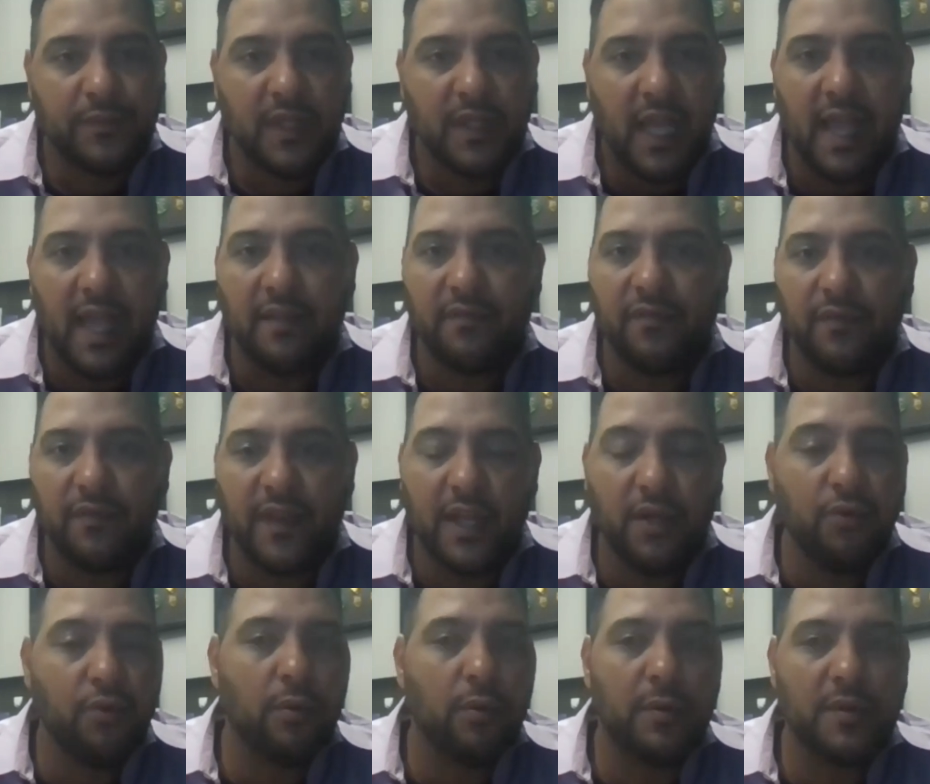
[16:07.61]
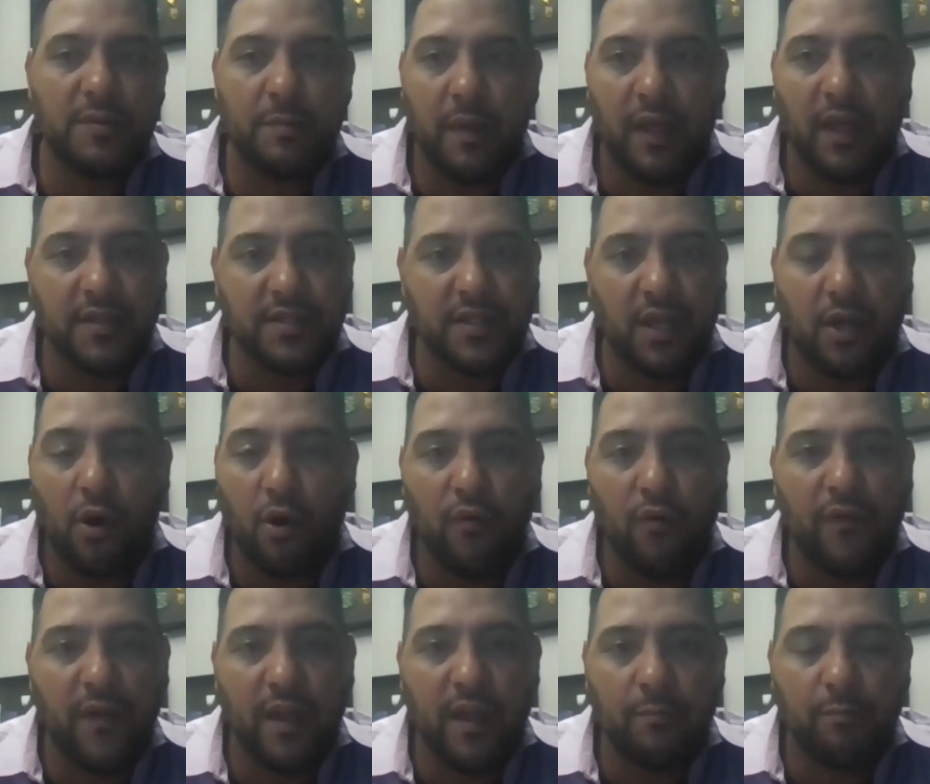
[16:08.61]
And they knew it was because of
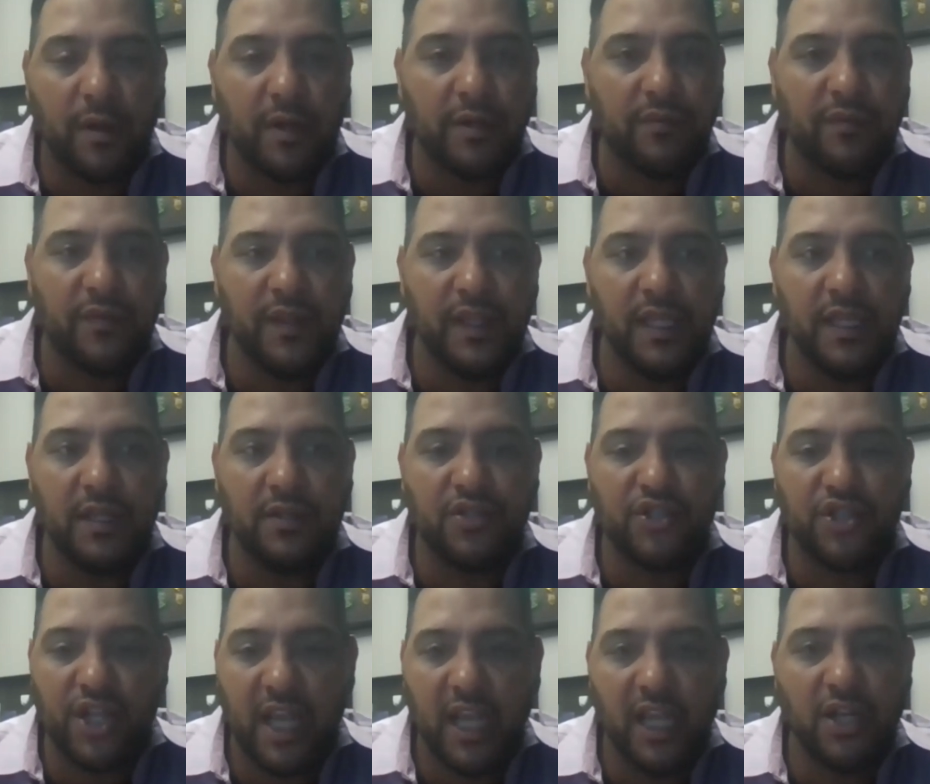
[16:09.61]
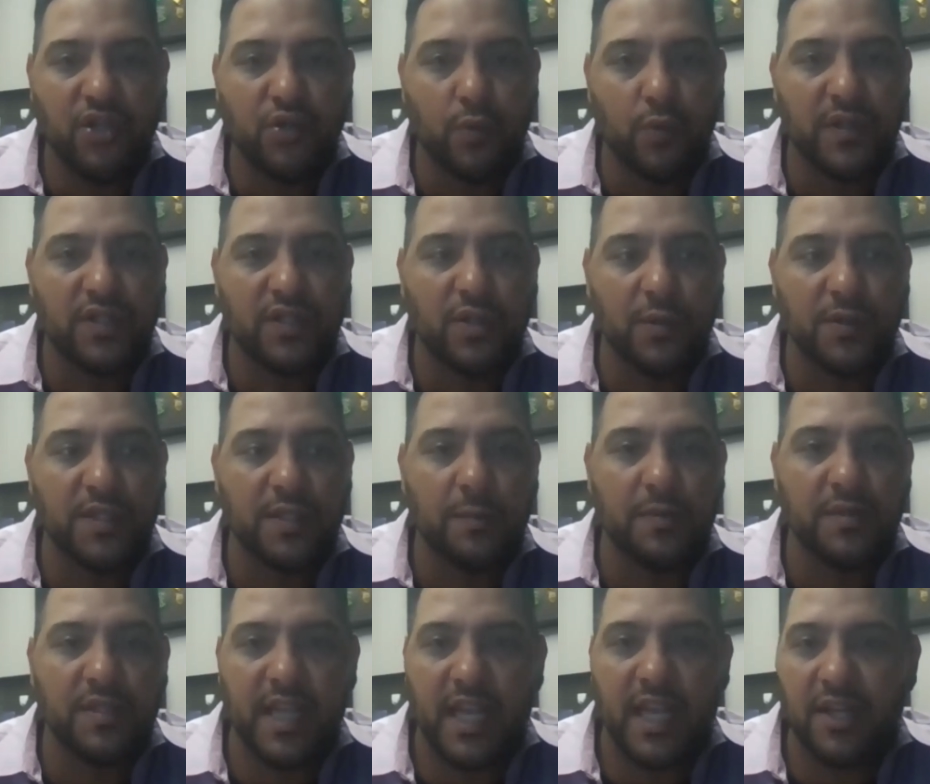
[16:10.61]
COVID, but the change was so
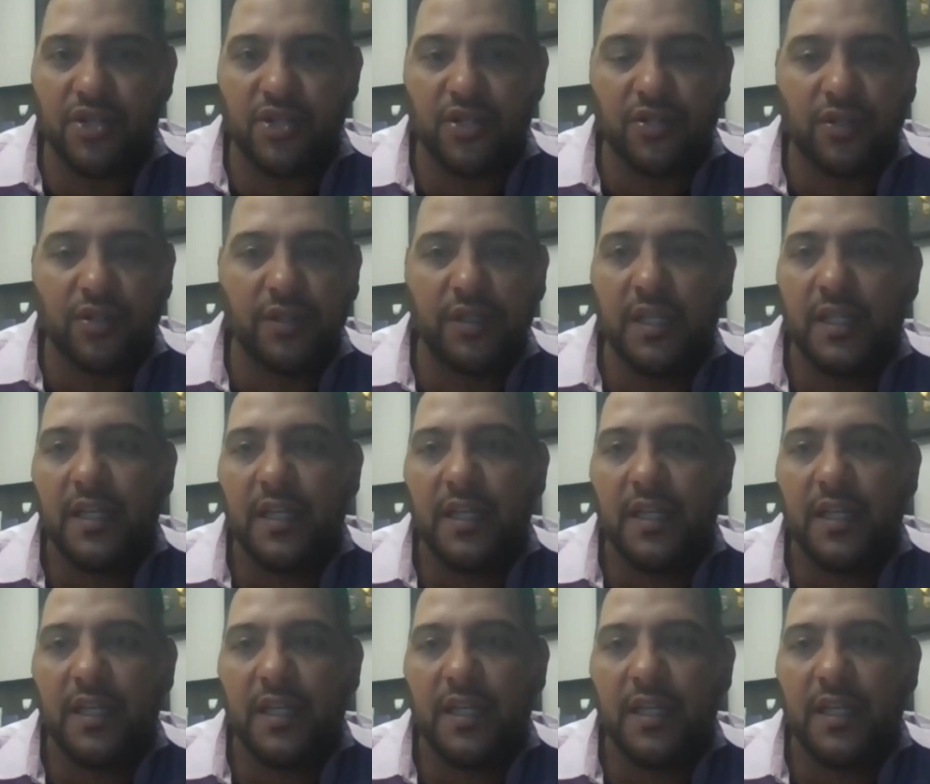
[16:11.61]
substantial